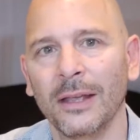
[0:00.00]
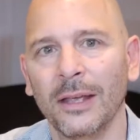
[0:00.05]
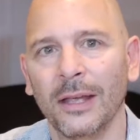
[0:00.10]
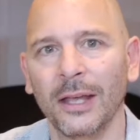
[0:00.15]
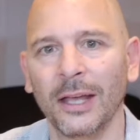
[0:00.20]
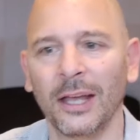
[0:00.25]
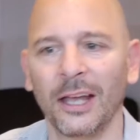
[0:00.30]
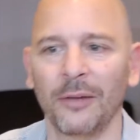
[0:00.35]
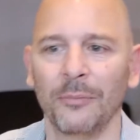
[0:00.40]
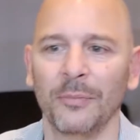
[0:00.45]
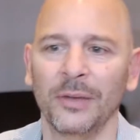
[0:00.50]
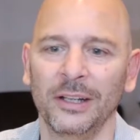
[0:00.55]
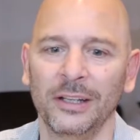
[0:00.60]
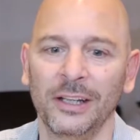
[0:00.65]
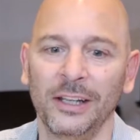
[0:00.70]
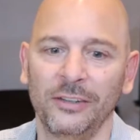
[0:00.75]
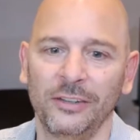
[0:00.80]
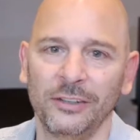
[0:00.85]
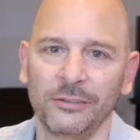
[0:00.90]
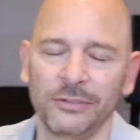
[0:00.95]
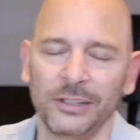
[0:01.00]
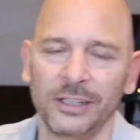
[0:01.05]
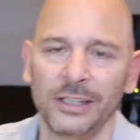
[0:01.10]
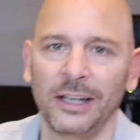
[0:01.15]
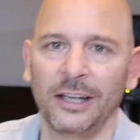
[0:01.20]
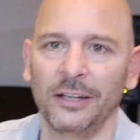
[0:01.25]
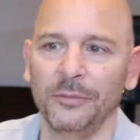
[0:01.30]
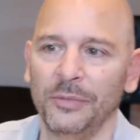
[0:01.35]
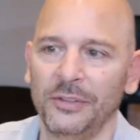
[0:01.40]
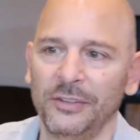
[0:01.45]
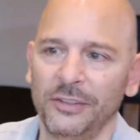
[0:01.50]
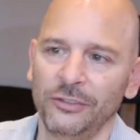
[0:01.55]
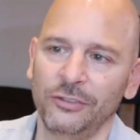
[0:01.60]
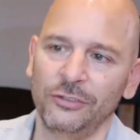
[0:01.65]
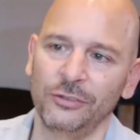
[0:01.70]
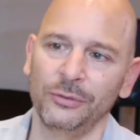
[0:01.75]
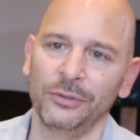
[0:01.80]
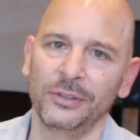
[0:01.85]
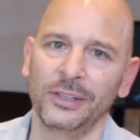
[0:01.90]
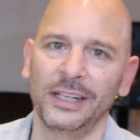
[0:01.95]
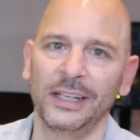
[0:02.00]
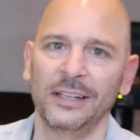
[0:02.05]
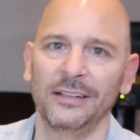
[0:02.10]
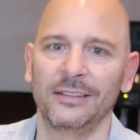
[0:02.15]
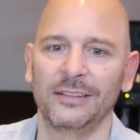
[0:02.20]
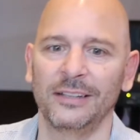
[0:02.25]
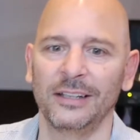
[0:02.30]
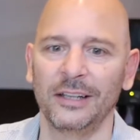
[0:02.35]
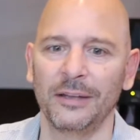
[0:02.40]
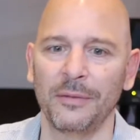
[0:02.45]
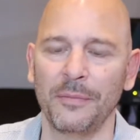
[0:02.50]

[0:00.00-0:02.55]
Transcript: unless you're really 100% sure that